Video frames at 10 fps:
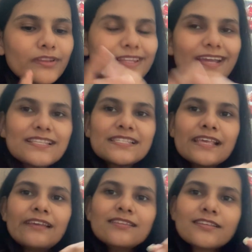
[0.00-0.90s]
their
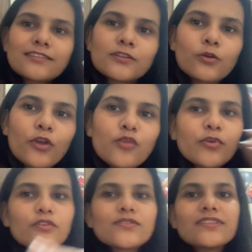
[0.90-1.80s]
sales is growing,
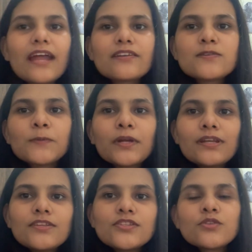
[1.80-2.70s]
because that is what
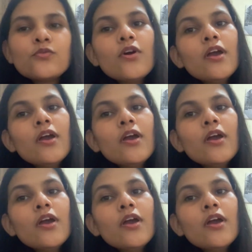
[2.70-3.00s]
leads to